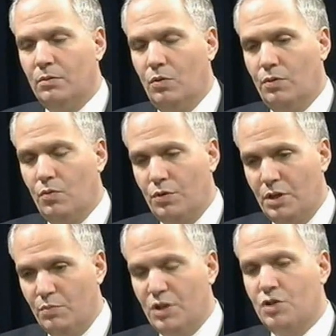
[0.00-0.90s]
or
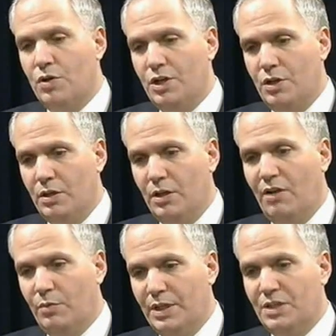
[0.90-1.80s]
the administration and the
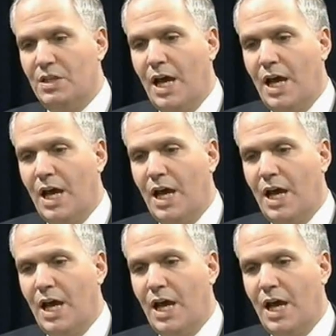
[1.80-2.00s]
government is